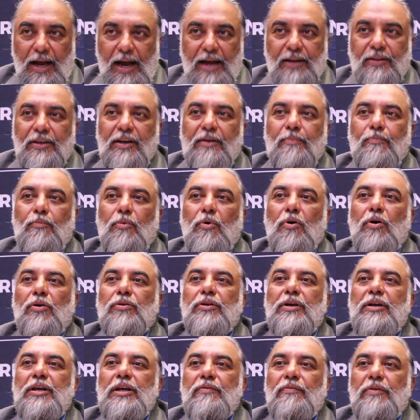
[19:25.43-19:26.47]
I think more
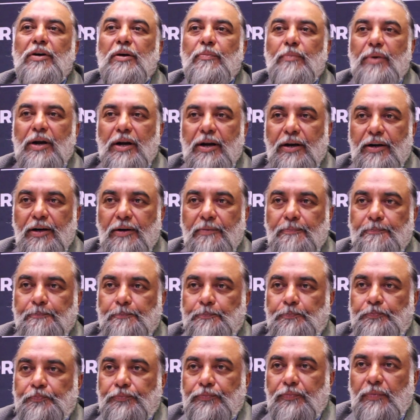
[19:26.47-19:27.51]
than even America.
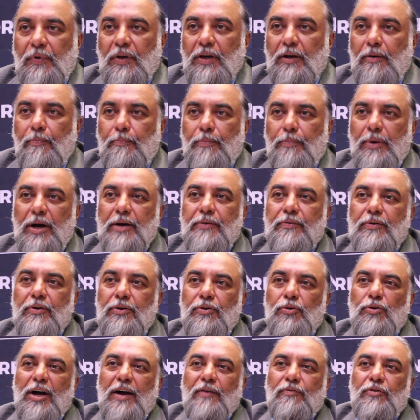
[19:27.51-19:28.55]
But
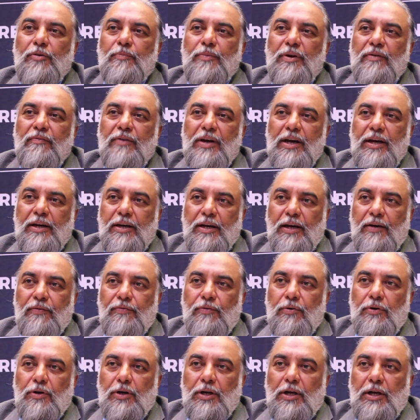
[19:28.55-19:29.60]
you have to be very
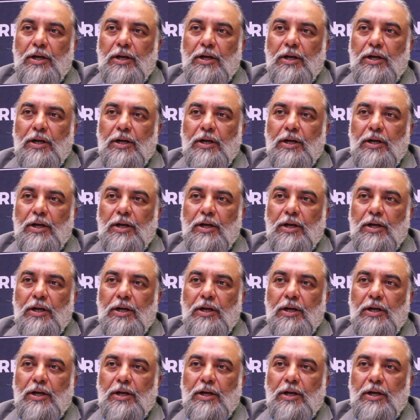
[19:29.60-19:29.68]
careful.